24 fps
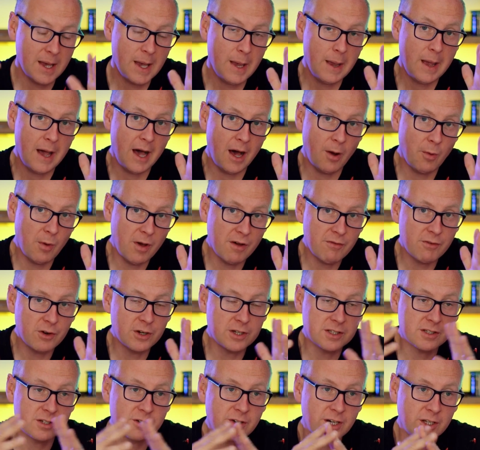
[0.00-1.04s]
However,
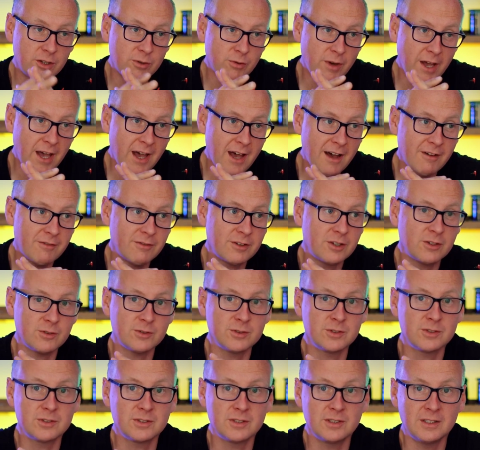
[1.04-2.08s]
it's great to have
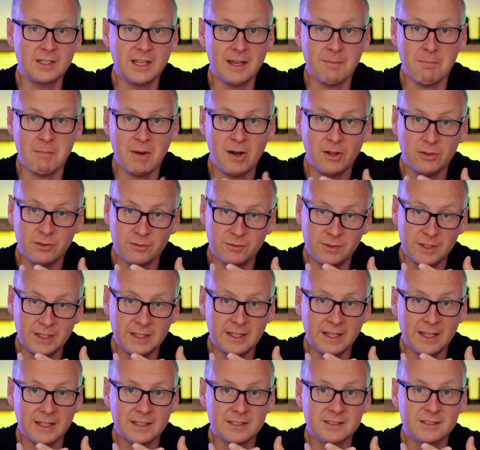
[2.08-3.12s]
because the amount of
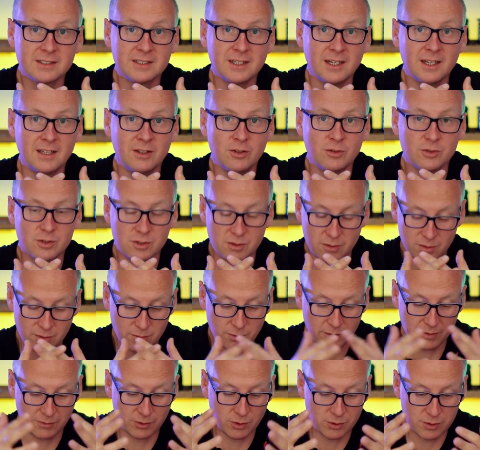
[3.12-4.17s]
details at those
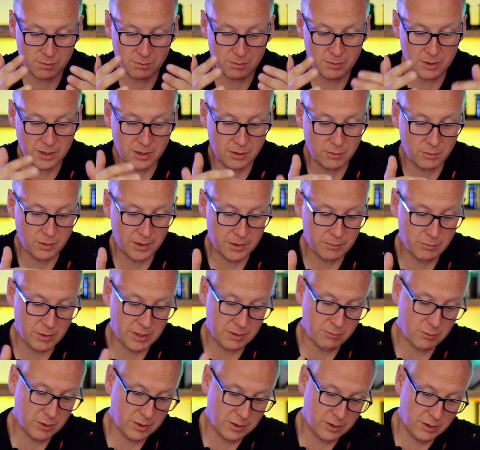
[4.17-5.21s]
with those when
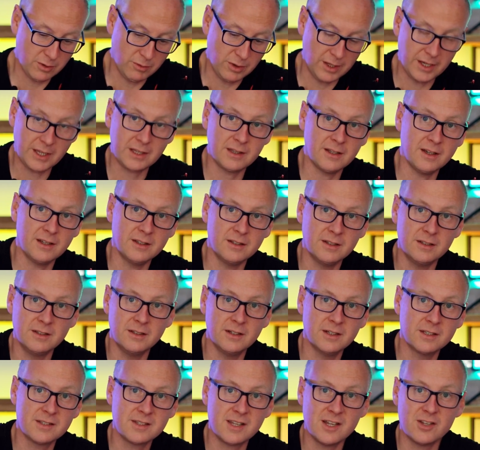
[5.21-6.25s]
like
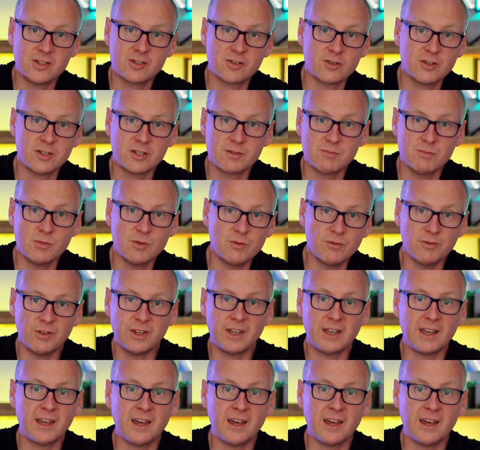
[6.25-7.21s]
the sensor is moving